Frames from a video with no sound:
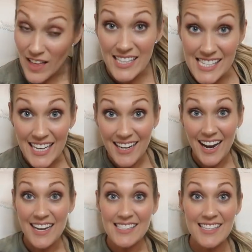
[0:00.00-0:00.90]
So that's it
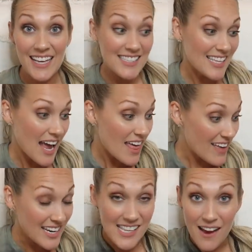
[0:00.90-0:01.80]
guys. That's
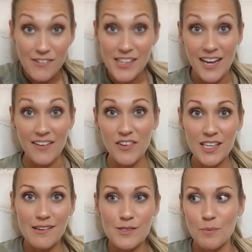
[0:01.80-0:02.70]
that is everything. I feel
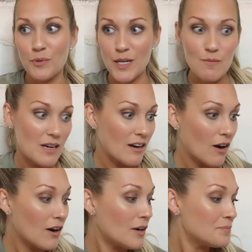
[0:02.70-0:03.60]
like that was a pretty big
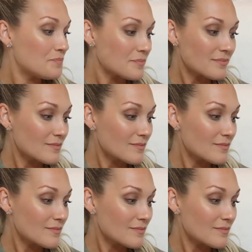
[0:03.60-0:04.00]
haul.